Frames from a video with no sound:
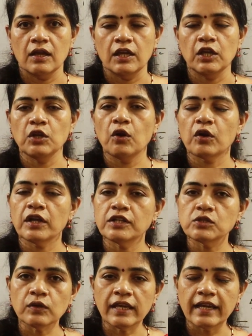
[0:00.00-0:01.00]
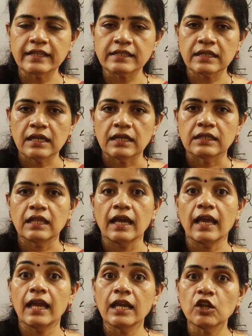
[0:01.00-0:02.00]
in order to get the
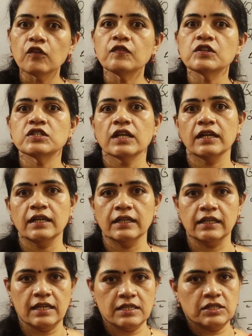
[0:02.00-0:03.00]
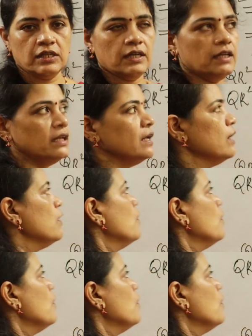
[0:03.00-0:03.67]
area of the shaded region,